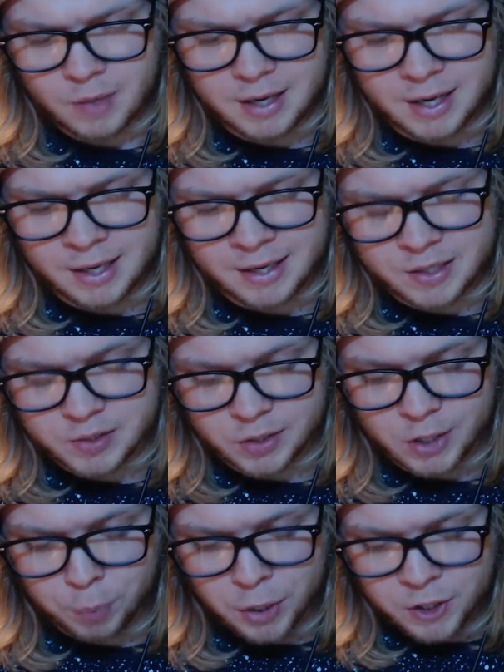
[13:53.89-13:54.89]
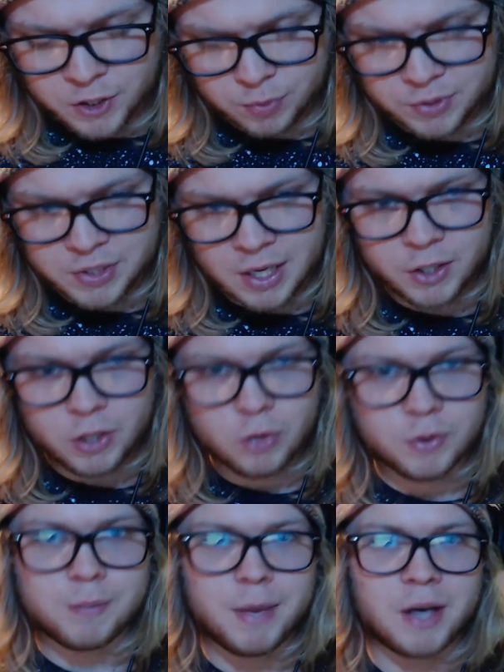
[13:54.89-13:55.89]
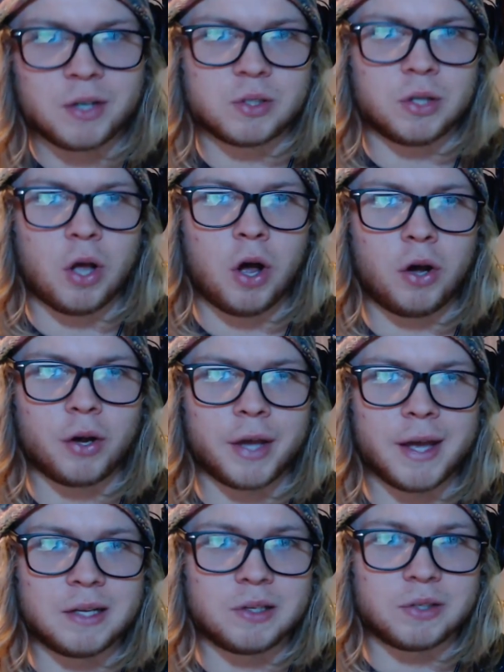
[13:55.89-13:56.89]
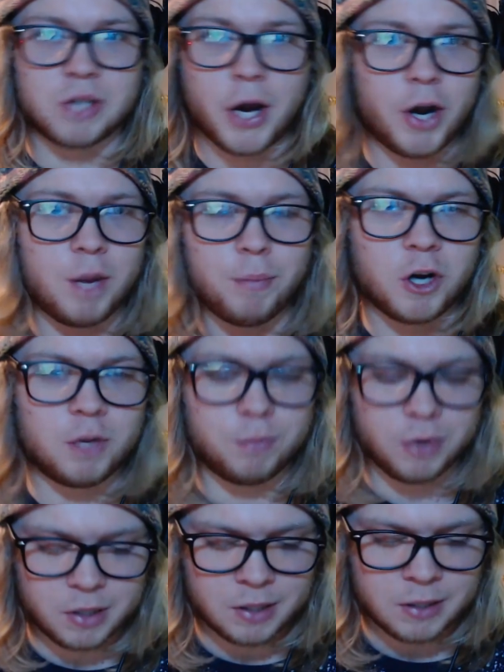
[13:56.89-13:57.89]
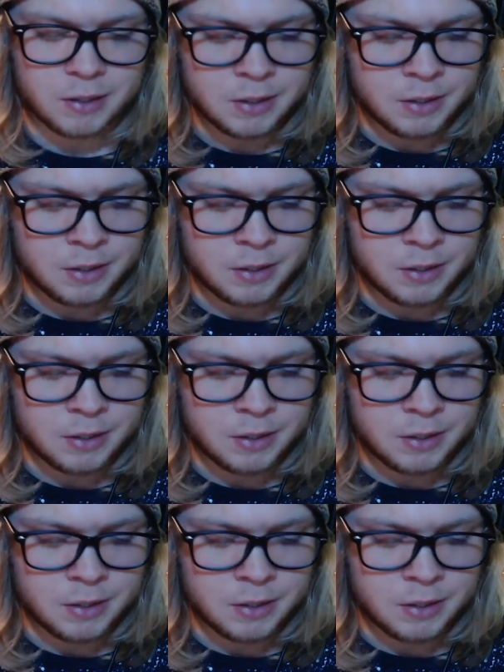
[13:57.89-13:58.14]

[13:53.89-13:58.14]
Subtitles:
And as a lot of preachers will tell you, it's about as long as a Harry Potter book.